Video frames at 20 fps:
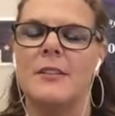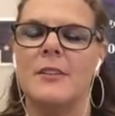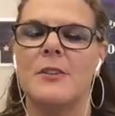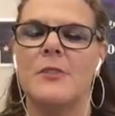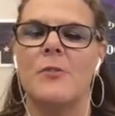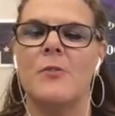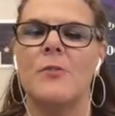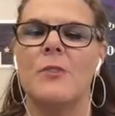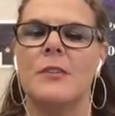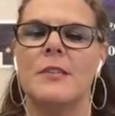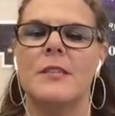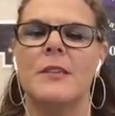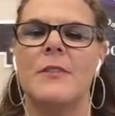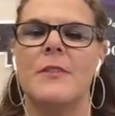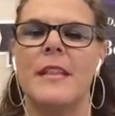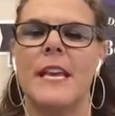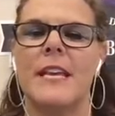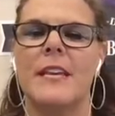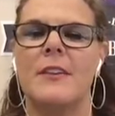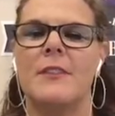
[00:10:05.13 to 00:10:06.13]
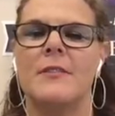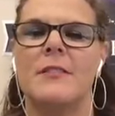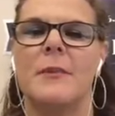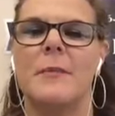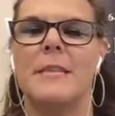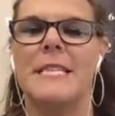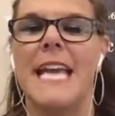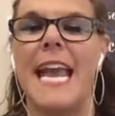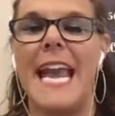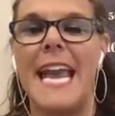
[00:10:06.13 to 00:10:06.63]
Nicole. So thank you so
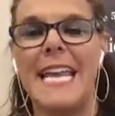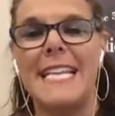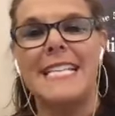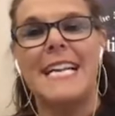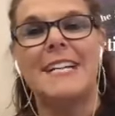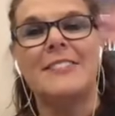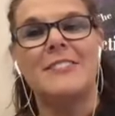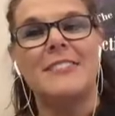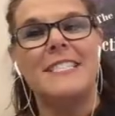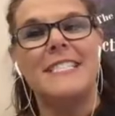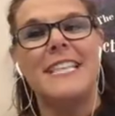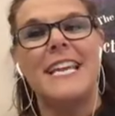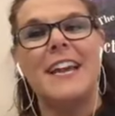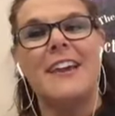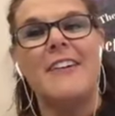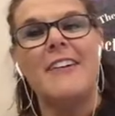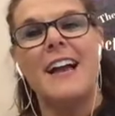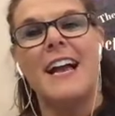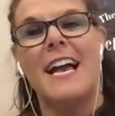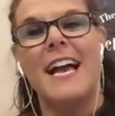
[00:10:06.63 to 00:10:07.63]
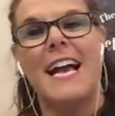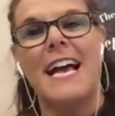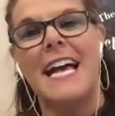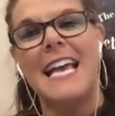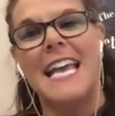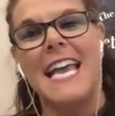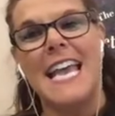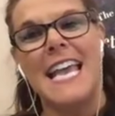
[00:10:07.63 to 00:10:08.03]
much. Hey, Dr. Sarah.